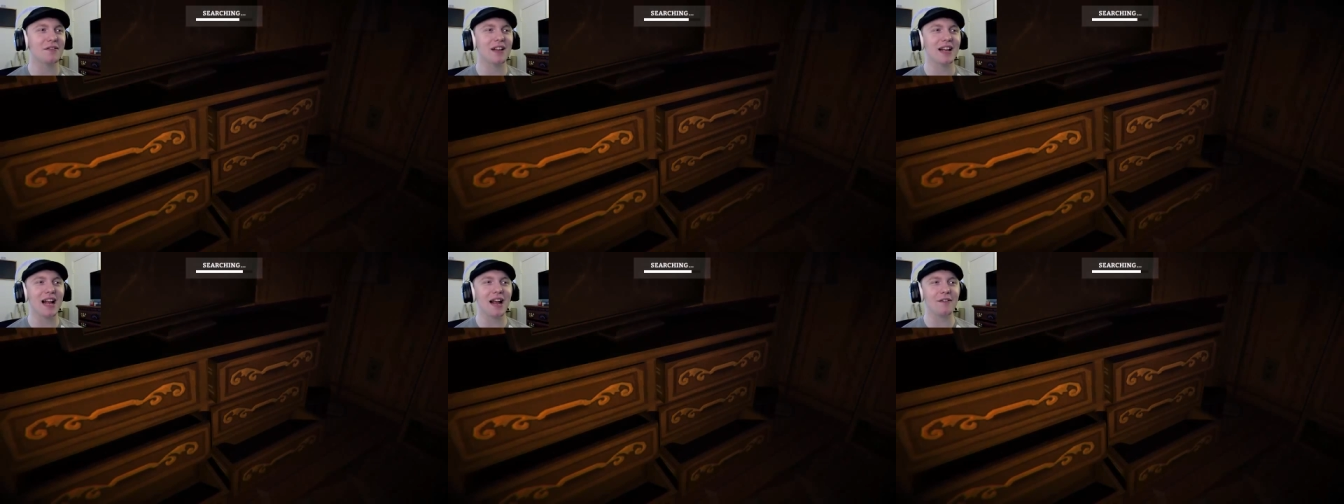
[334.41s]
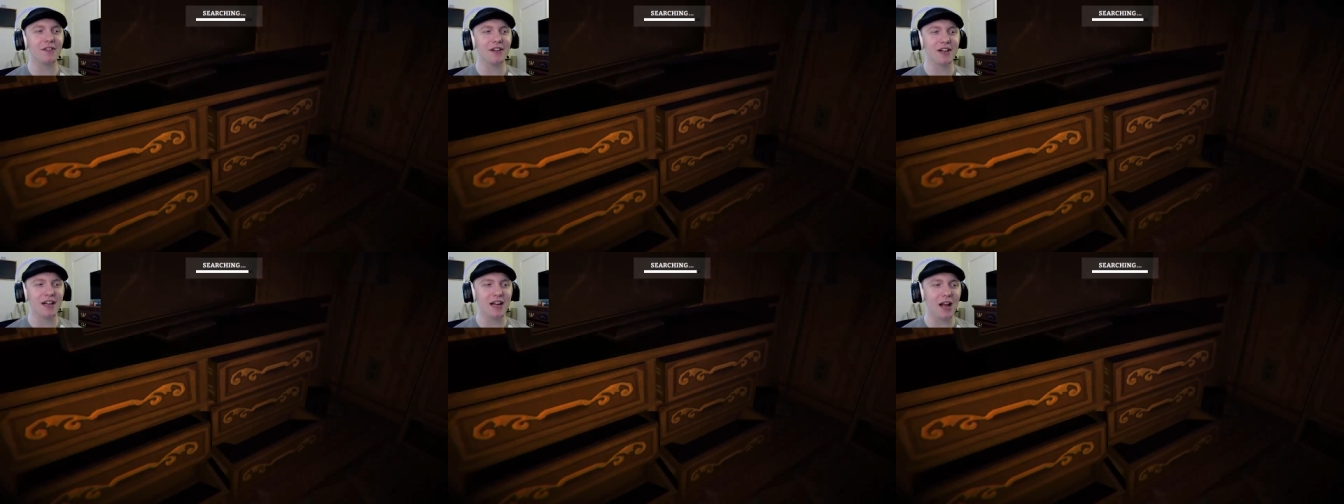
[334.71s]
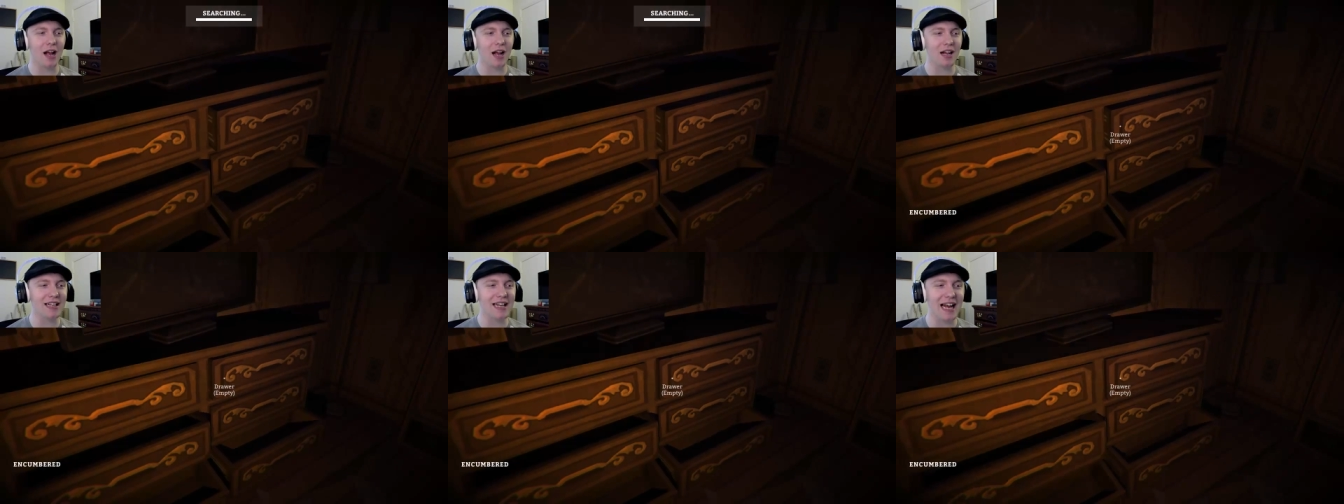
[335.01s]
Like every
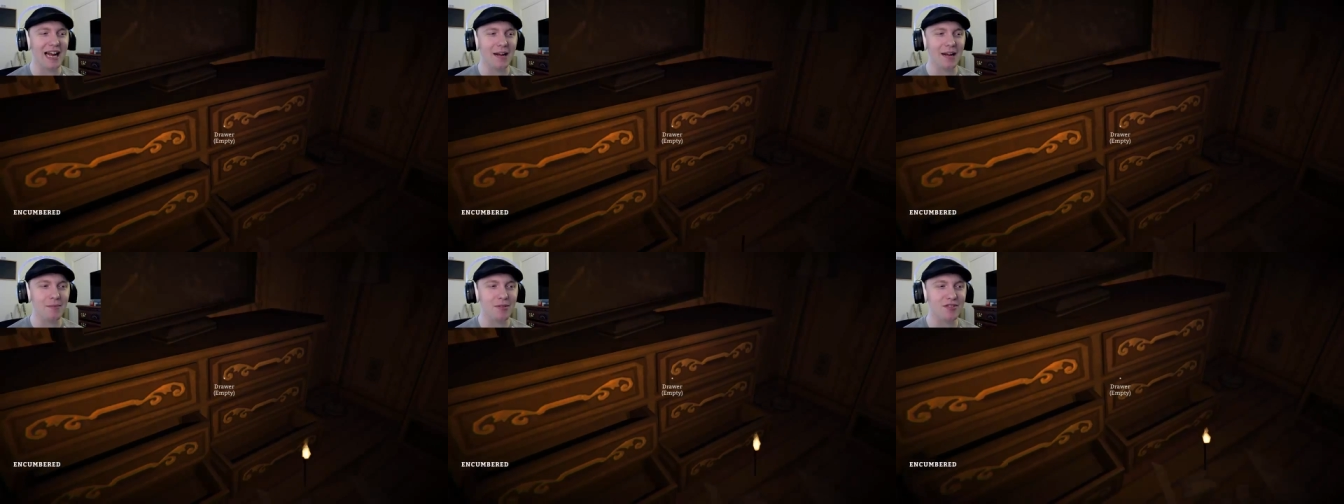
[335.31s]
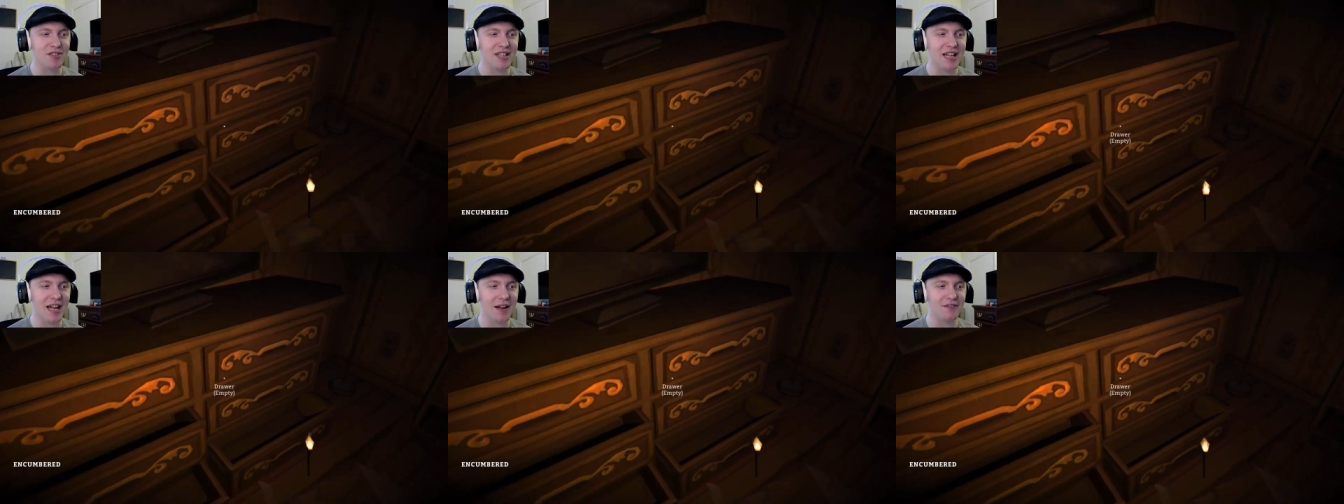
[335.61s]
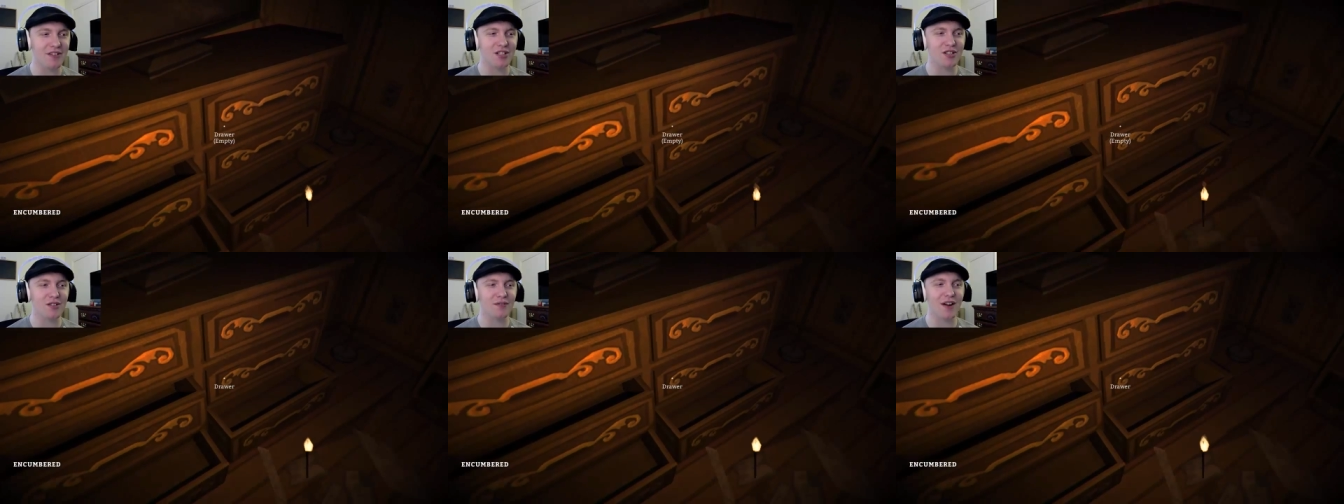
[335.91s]
game you see,
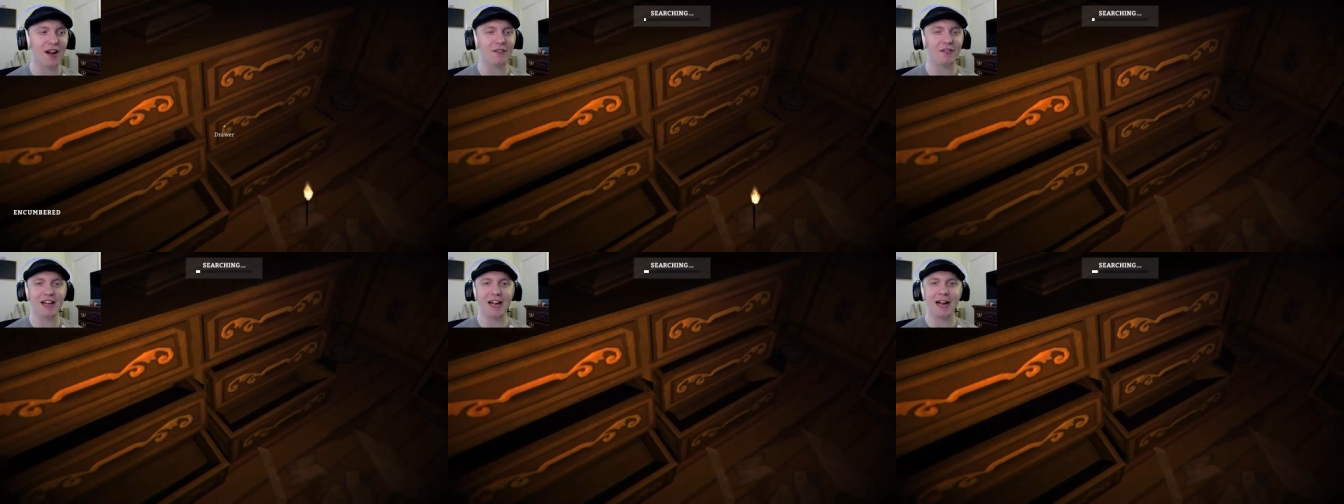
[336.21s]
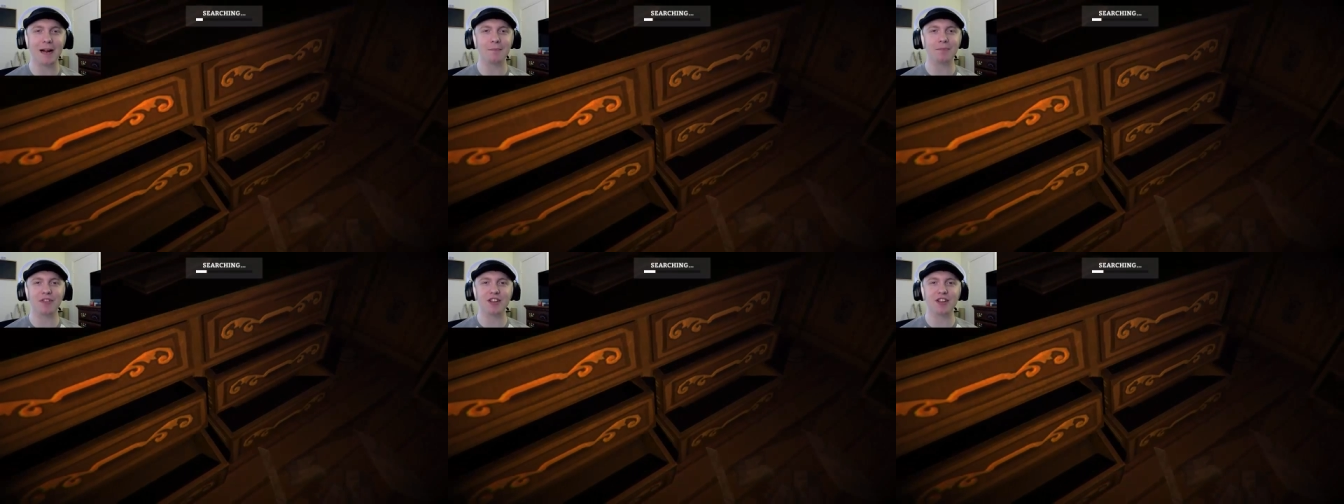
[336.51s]
every survival game,